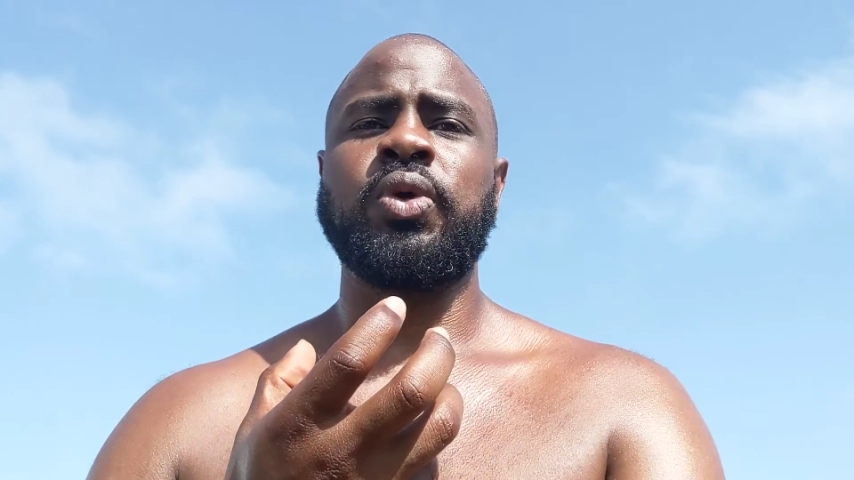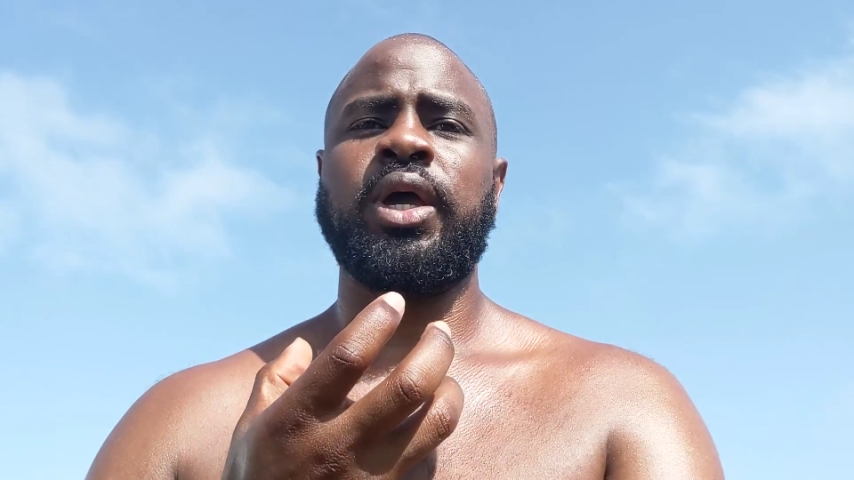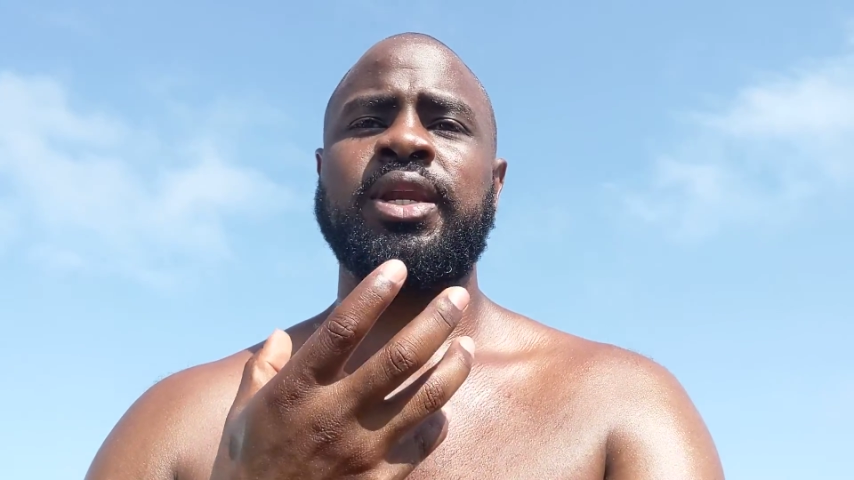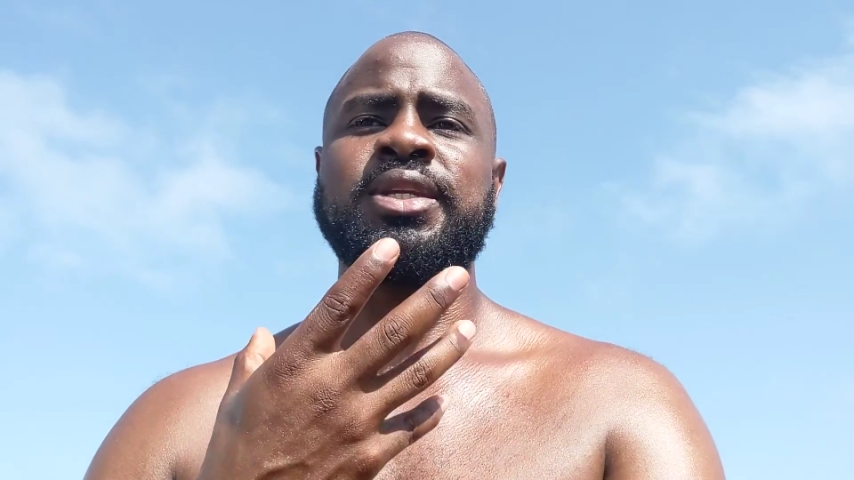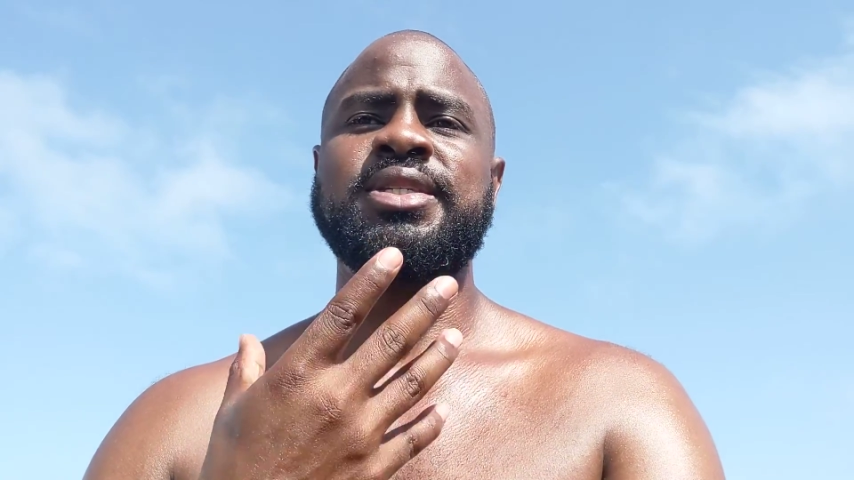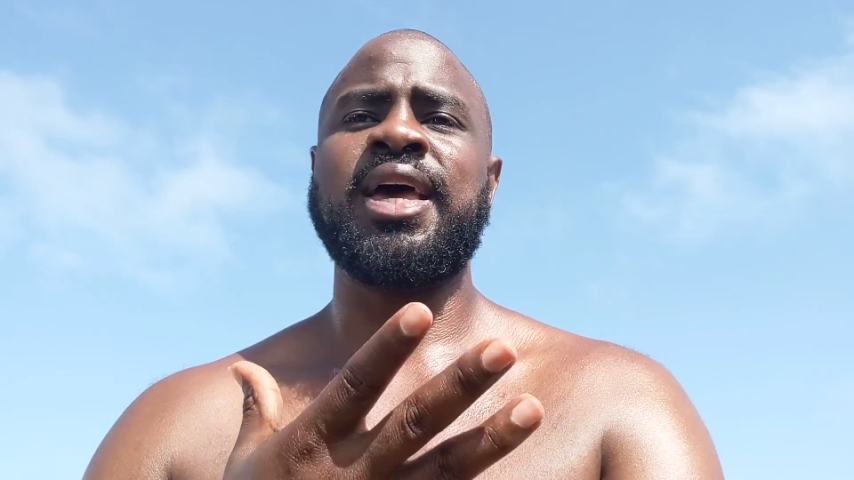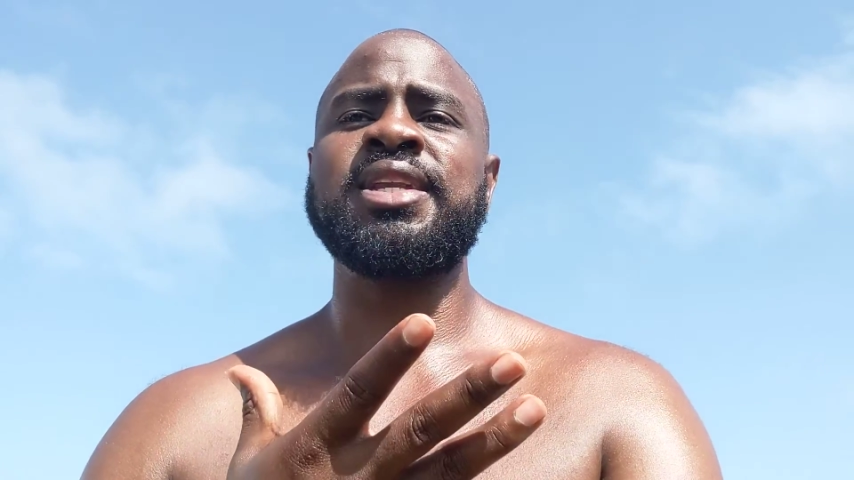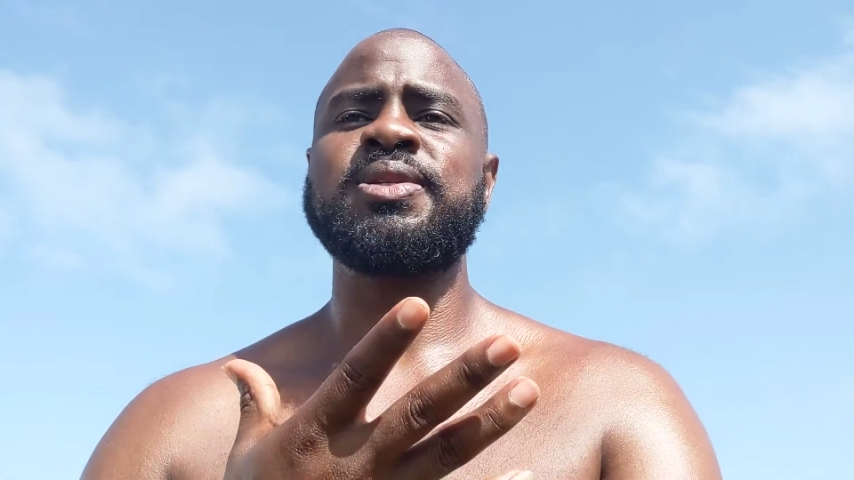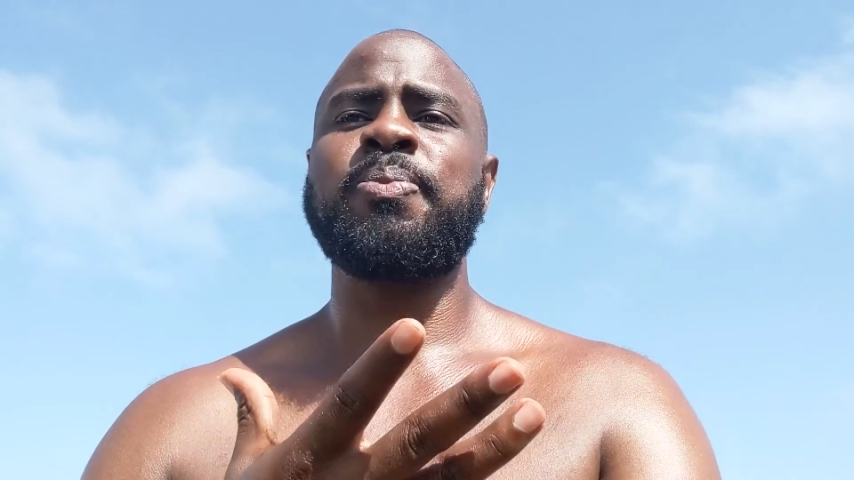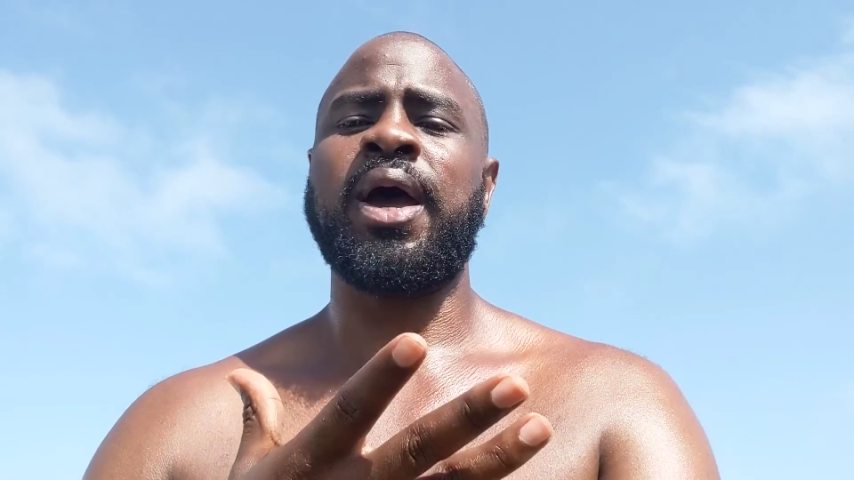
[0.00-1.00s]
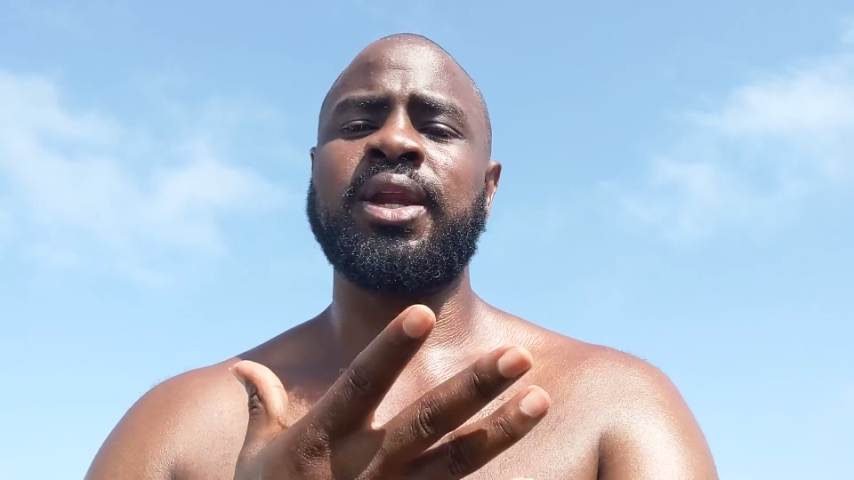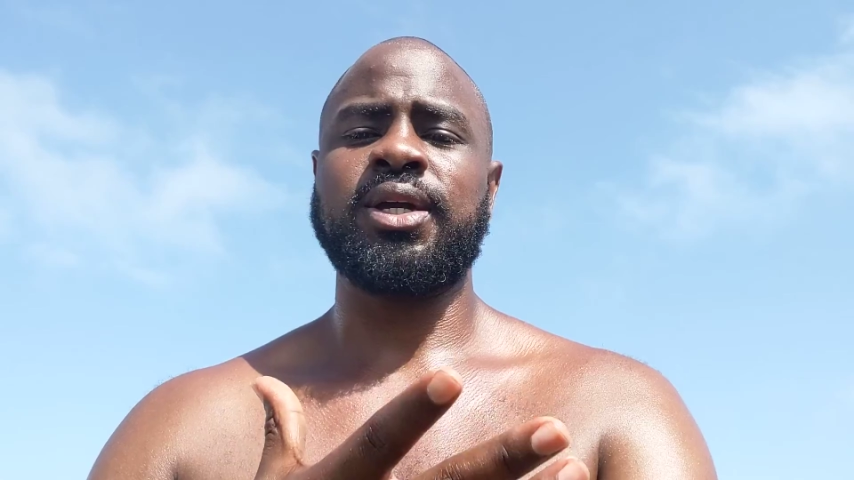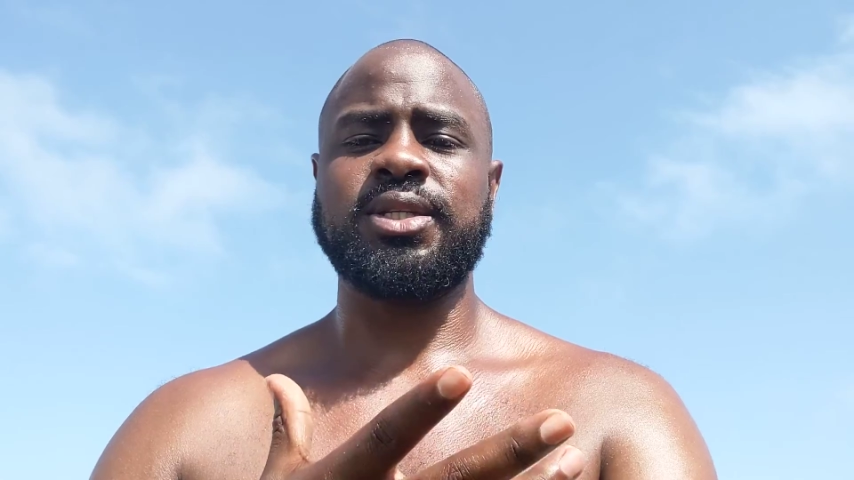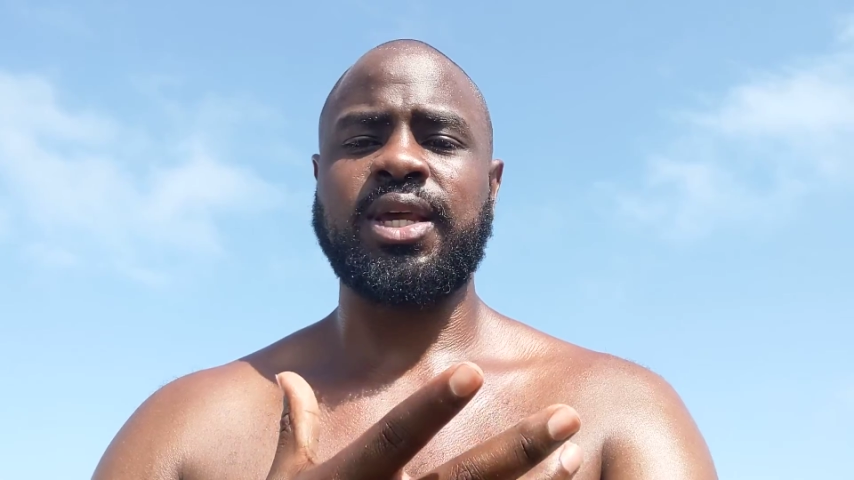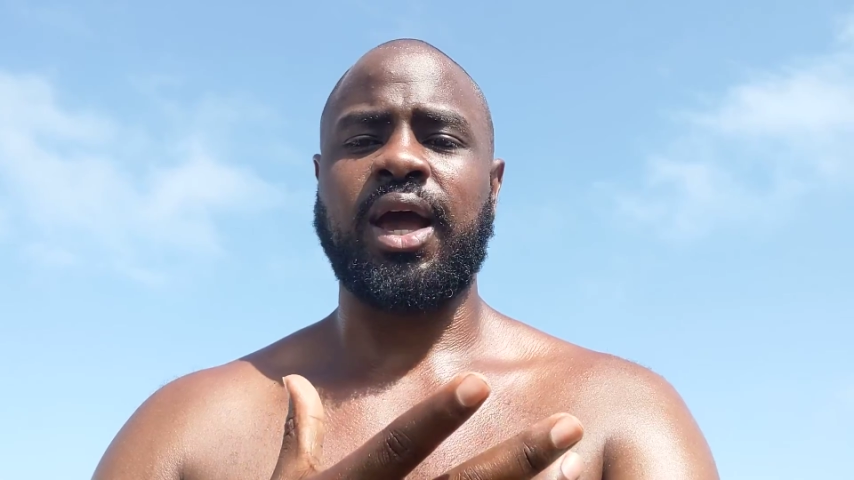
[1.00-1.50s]
an intense panic
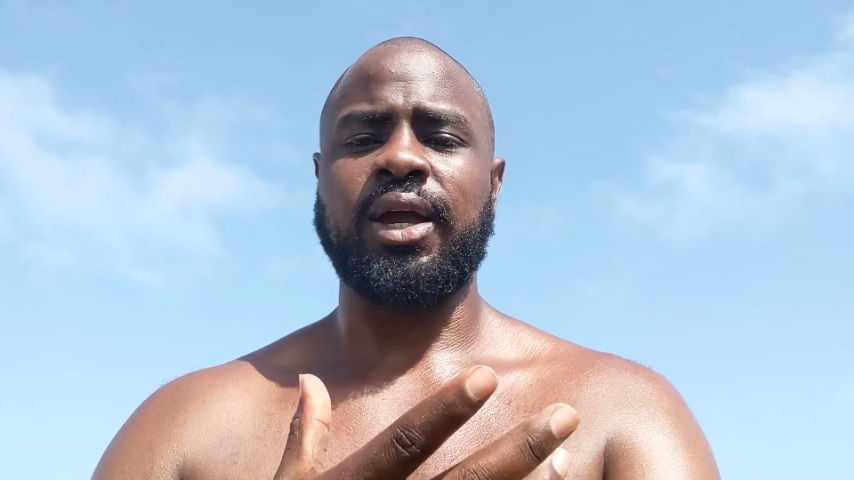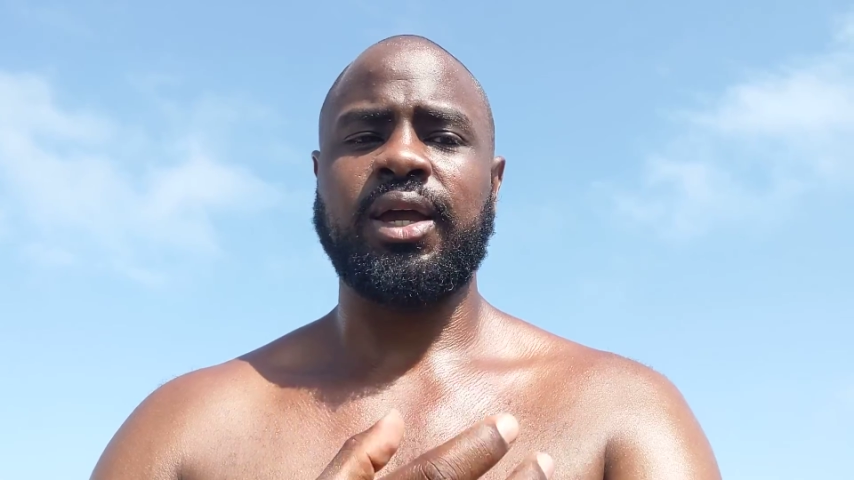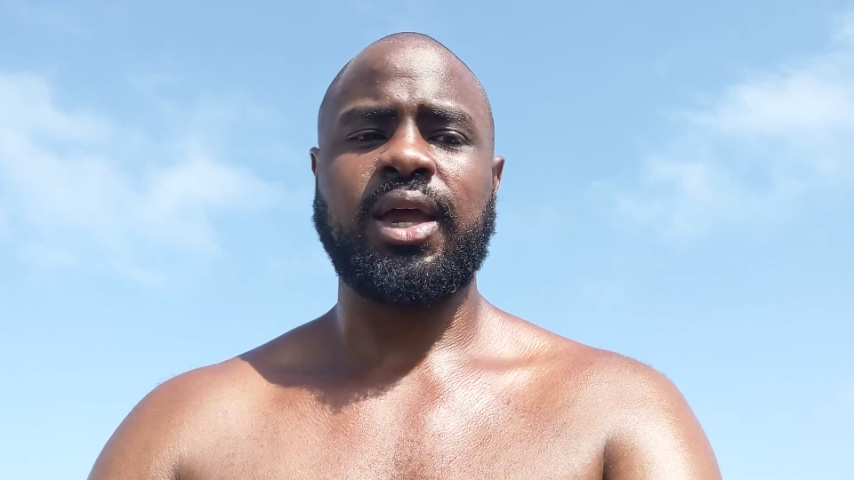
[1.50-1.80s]
attack,